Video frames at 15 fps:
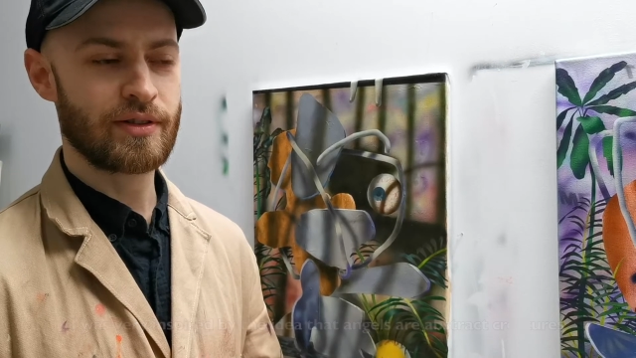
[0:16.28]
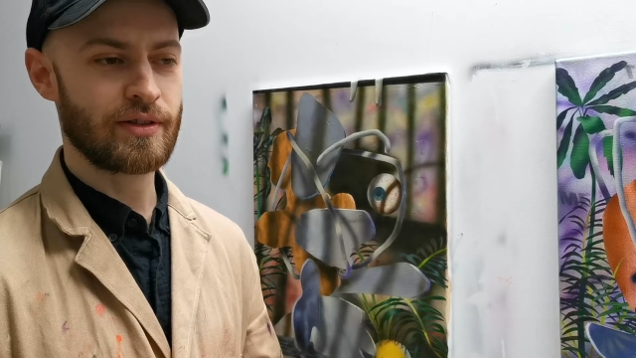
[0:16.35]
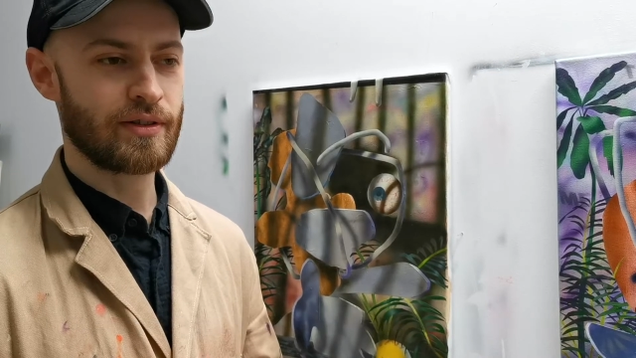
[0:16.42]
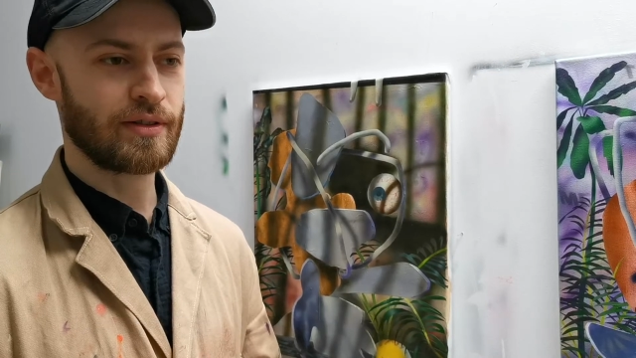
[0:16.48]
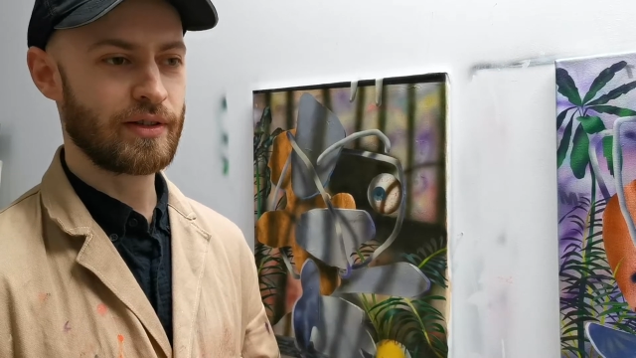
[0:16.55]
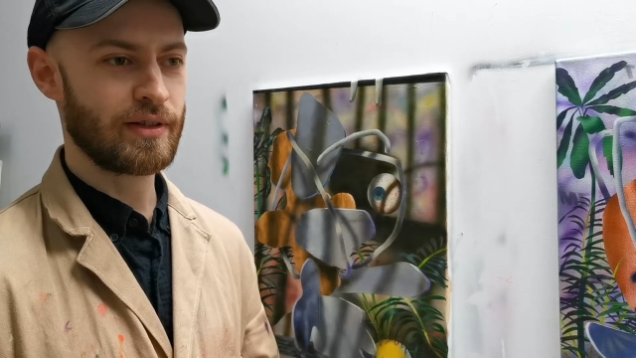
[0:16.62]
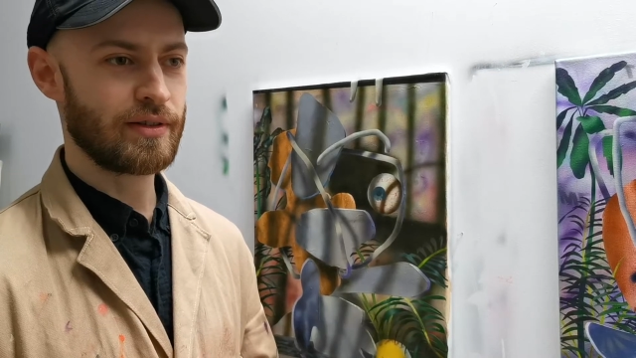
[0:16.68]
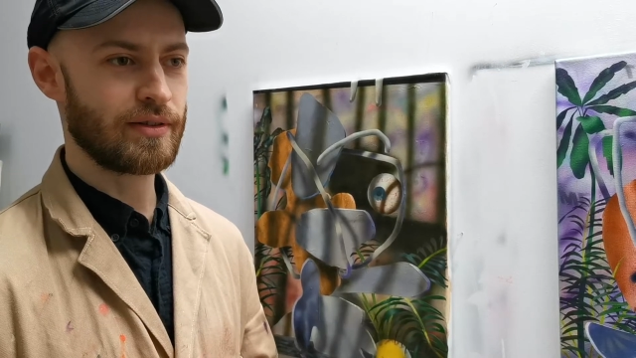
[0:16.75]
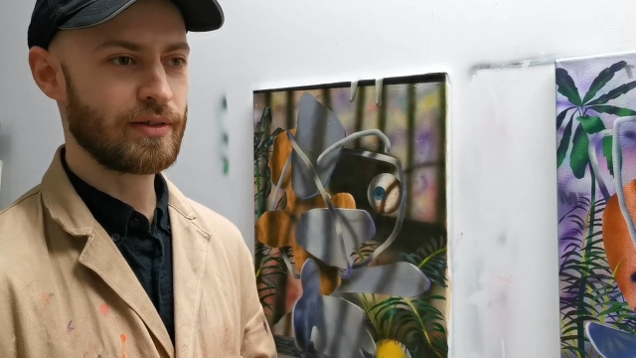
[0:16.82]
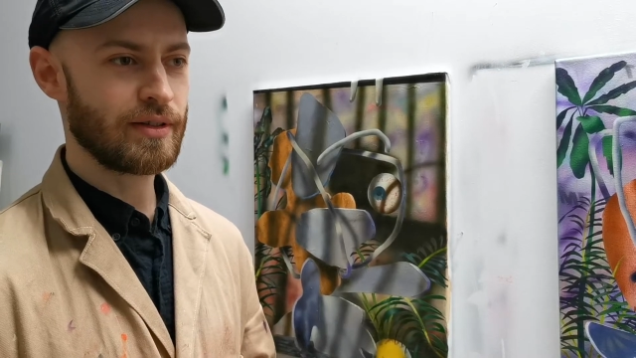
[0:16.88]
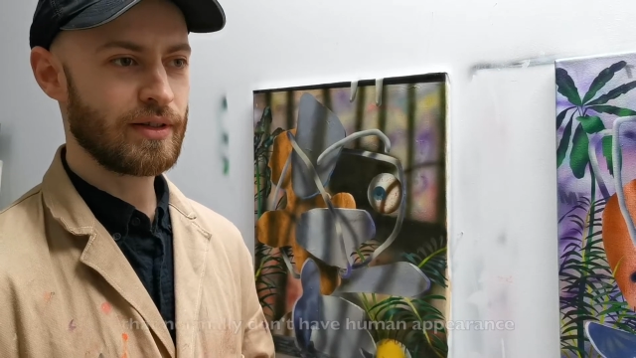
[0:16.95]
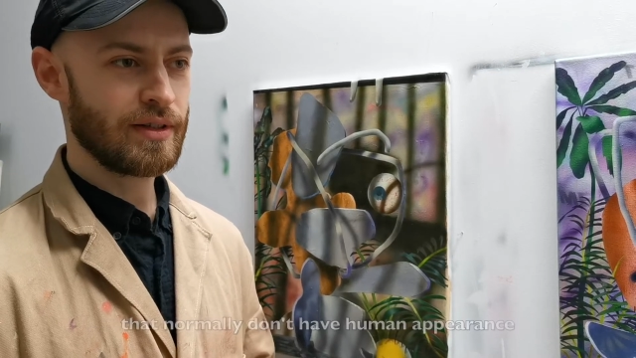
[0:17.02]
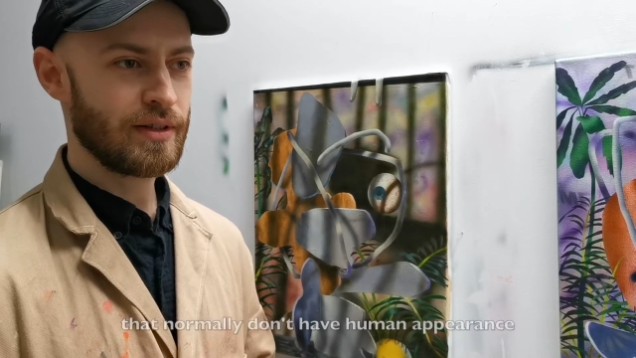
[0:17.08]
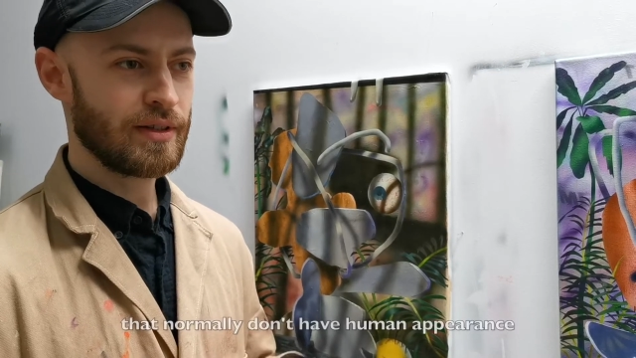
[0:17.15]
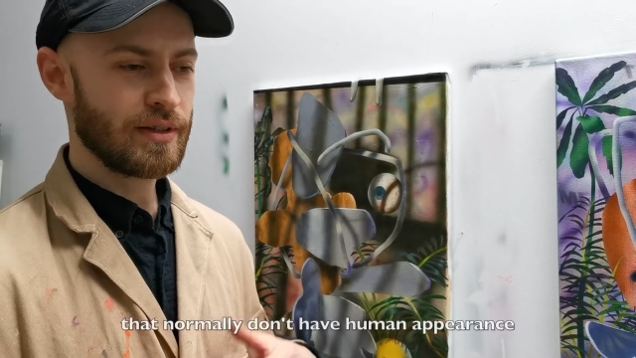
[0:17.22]
and they
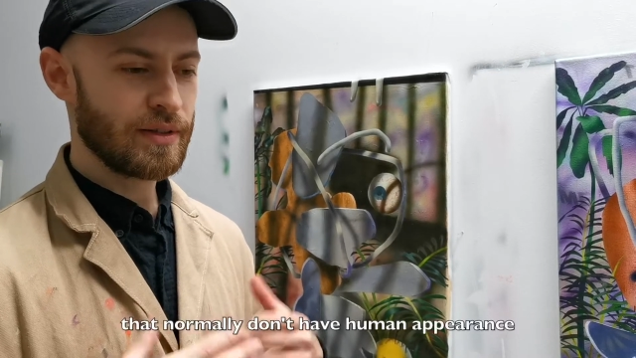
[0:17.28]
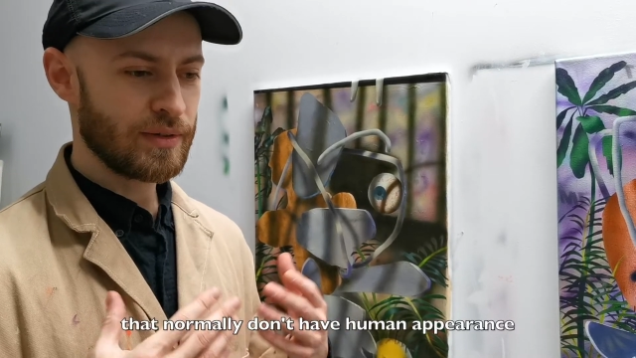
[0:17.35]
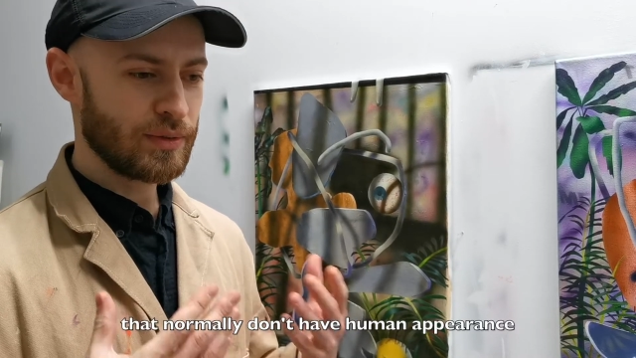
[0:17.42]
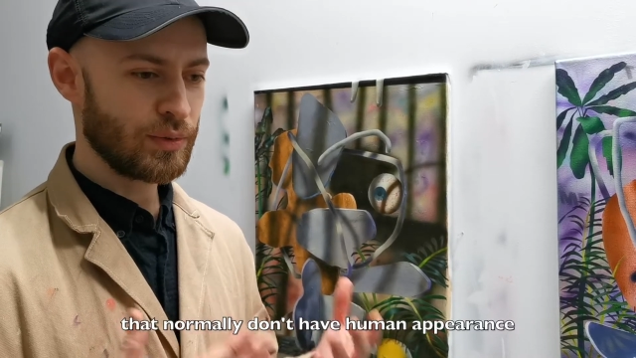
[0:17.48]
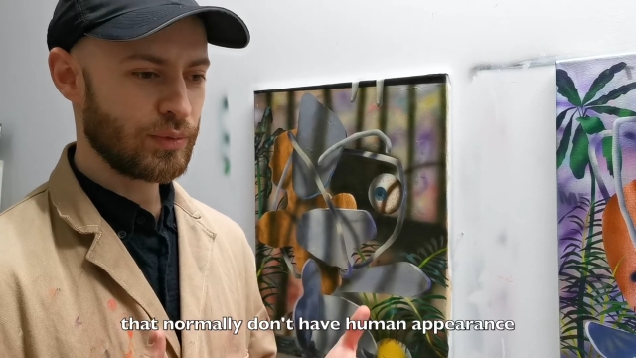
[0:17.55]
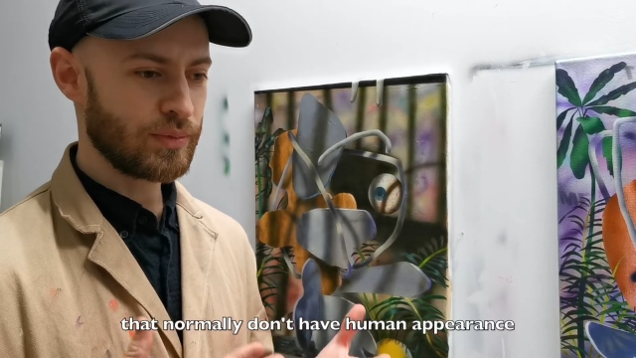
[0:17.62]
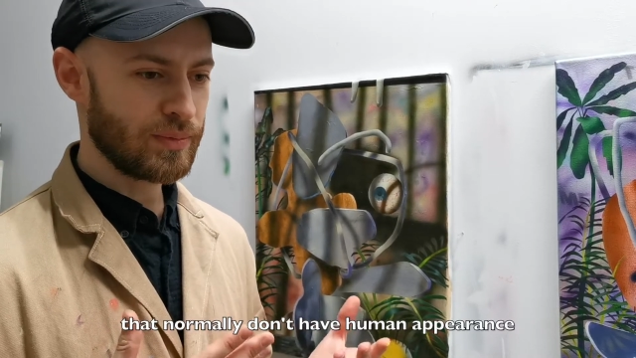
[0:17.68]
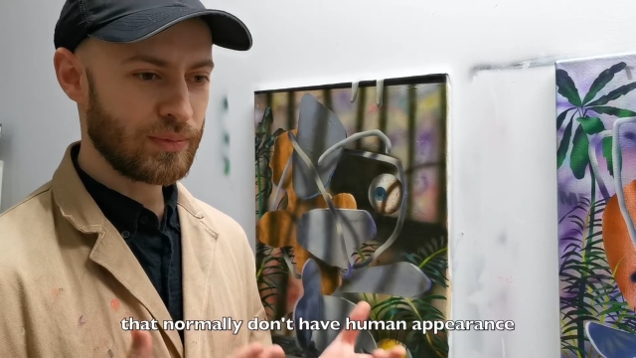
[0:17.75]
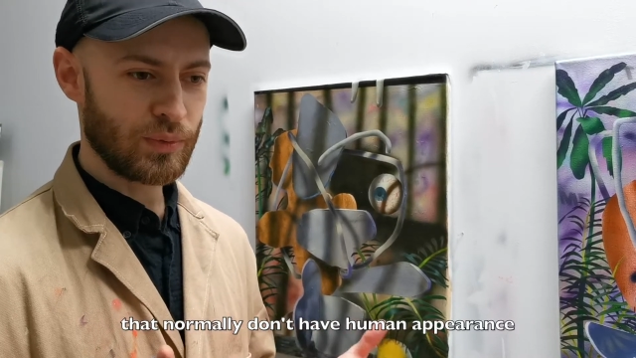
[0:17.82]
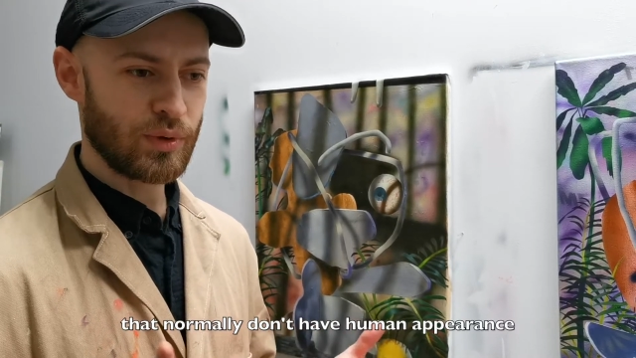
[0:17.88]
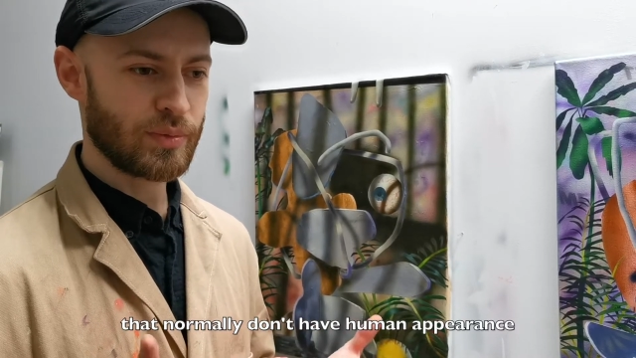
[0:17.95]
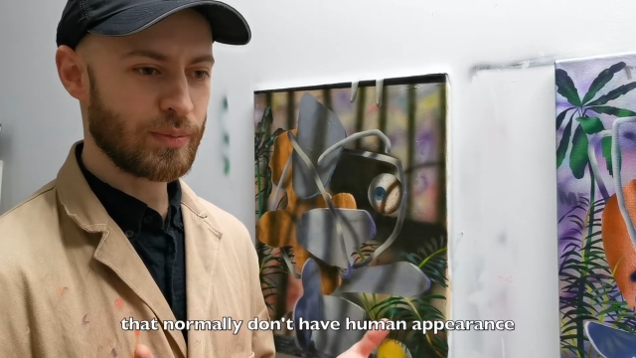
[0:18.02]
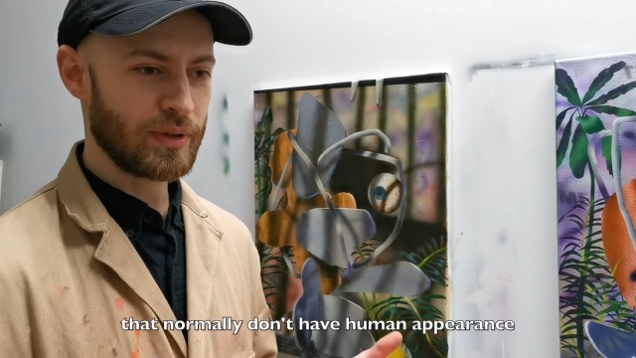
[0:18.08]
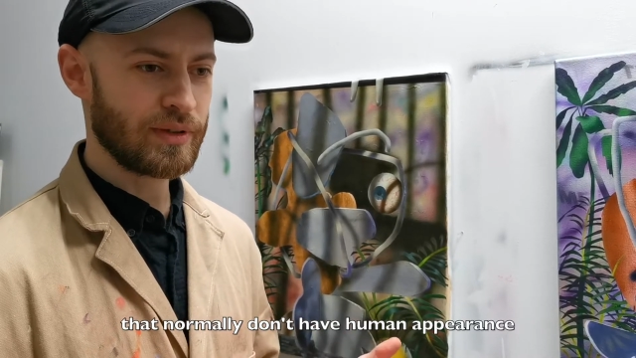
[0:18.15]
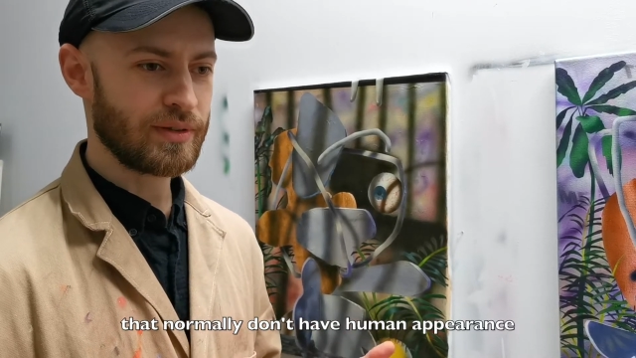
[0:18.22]

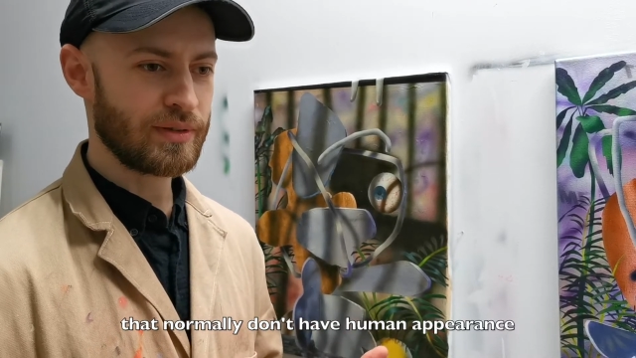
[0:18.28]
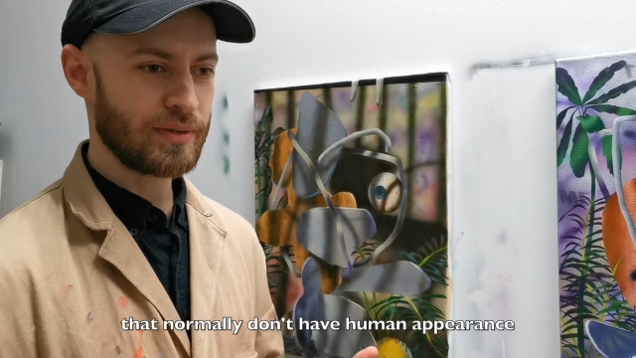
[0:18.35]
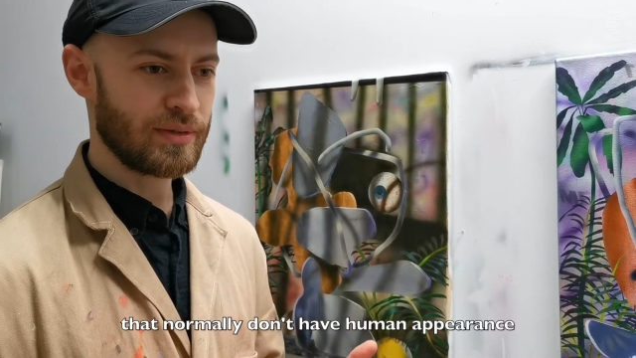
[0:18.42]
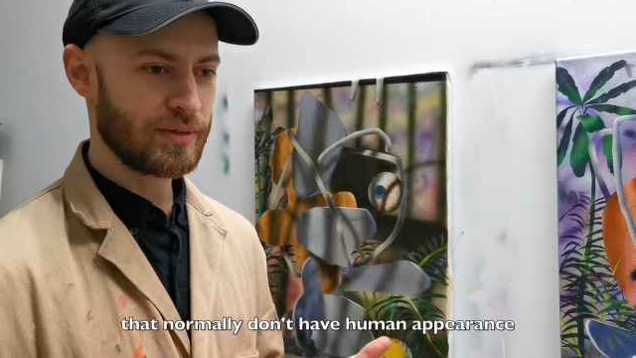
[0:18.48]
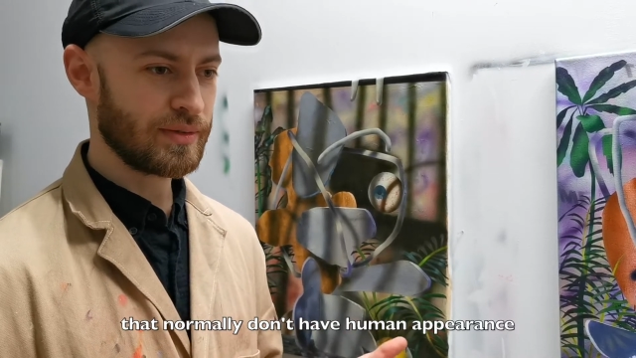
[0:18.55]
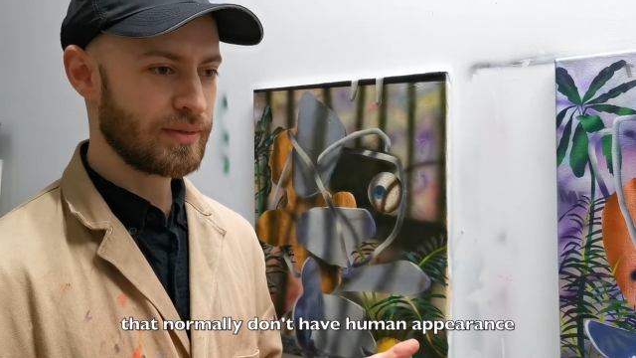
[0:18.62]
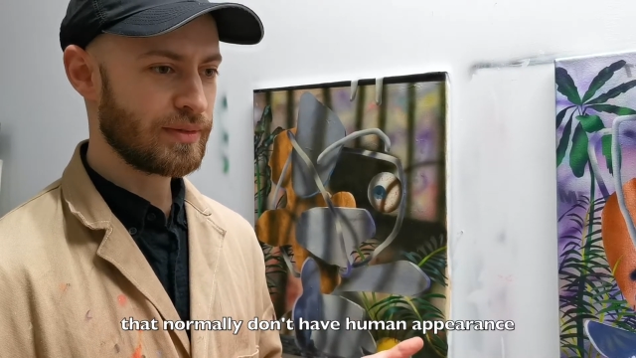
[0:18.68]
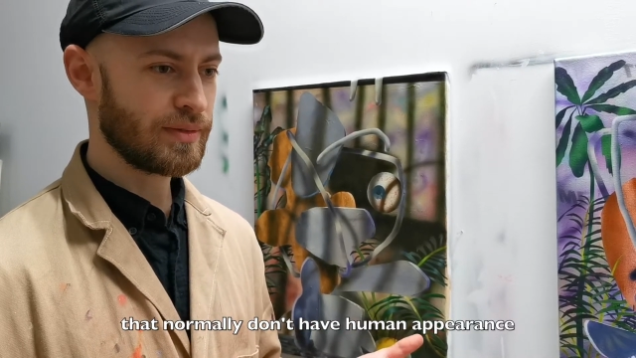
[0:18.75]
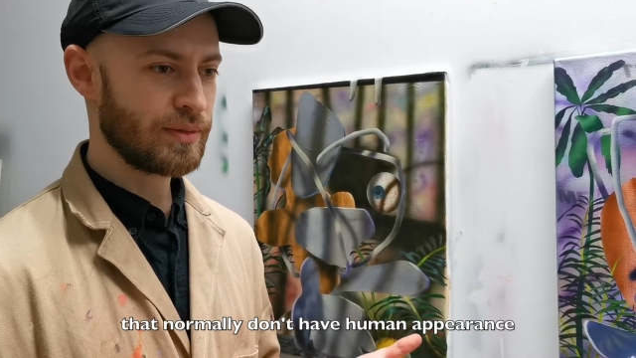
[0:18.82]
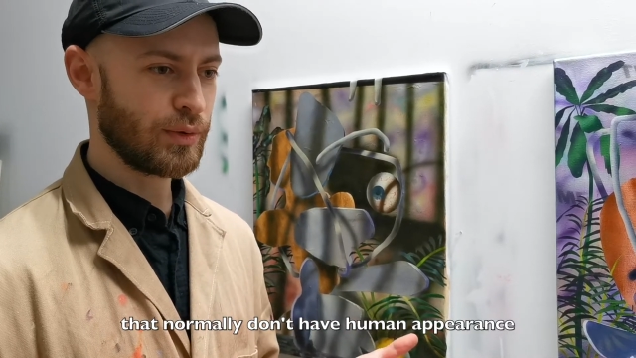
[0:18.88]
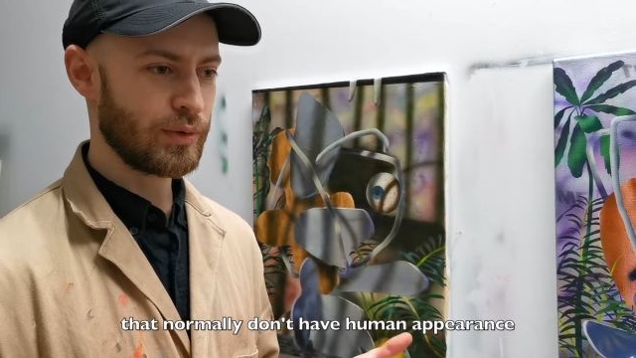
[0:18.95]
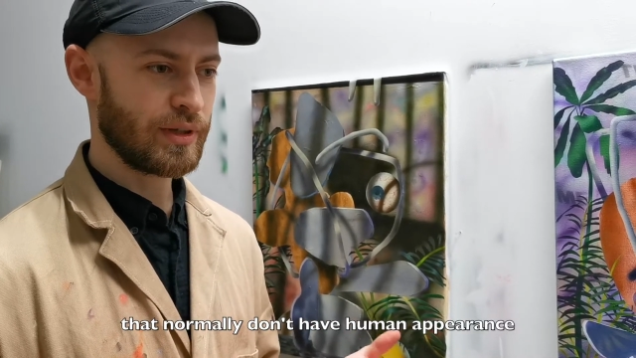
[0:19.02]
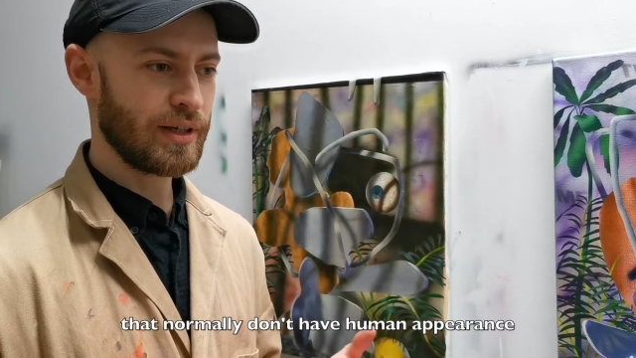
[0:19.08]
normally don't